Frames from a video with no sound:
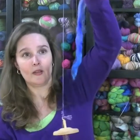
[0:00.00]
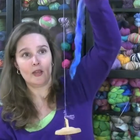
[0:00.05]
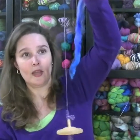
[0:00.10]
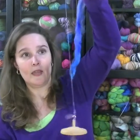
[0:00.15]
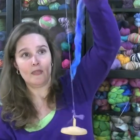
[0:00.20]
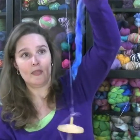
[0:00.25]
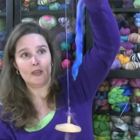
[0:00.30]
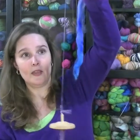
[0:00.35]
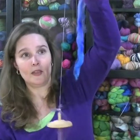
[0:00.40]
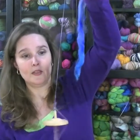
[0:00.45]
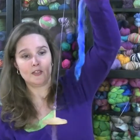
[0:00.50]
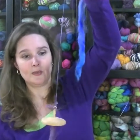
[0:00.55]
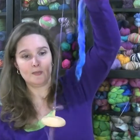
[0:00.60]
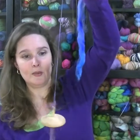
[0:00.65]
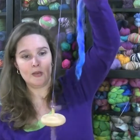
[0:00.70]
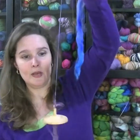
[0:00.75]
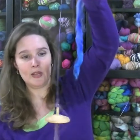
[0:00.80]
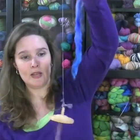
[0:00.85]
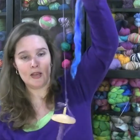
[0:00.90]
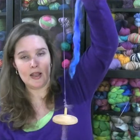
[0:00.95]
And then
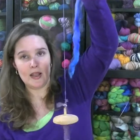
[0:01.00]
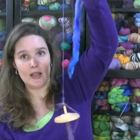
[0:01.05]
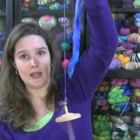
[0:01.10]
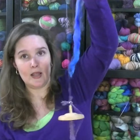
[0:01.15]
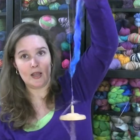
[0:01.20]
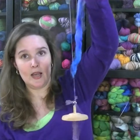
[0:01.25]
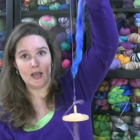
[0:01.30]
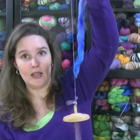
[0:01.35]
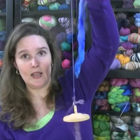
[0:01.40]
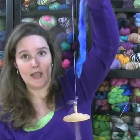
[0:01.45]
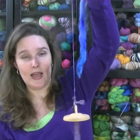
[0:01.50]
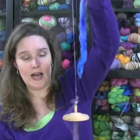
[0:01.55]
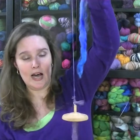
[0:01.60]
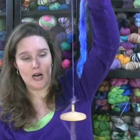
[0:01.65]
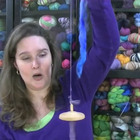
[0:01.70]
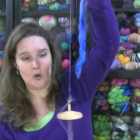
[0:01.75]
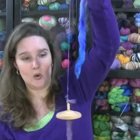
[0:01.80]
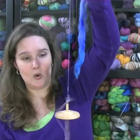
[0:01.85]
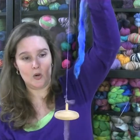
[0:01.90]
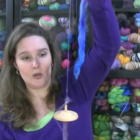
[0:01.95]
spin it,
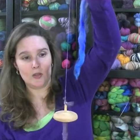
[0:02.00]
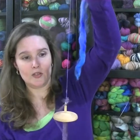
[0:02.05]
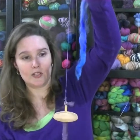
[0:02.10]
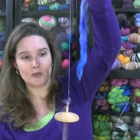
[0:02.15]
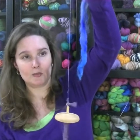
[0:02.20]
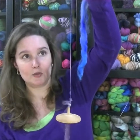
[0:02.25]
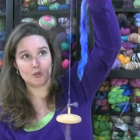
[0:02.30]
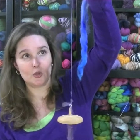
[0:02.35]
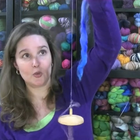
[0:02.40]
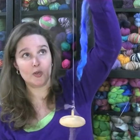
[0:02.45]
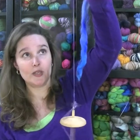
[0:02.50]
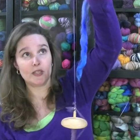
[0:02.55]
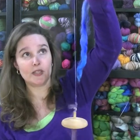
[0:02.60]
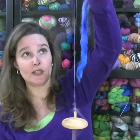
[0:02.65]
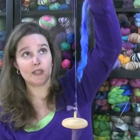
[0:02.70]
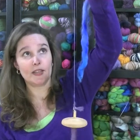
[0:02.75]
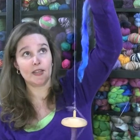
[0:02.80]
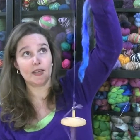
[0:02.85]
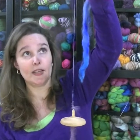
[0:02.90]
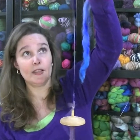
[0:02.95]
allow some twist
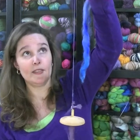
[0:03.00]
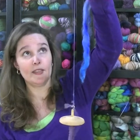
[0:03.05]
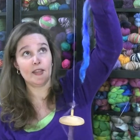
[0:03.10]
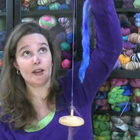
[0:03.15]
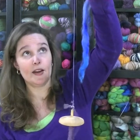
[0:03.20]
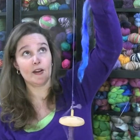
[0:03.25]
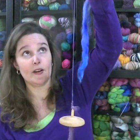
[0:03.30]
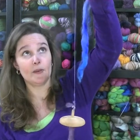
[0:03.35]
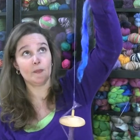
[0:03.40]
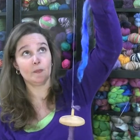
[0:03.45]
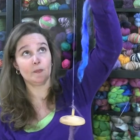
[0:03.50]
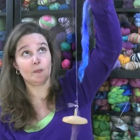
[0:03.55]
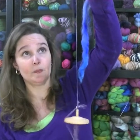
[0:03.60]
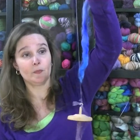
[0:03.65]
to get in there,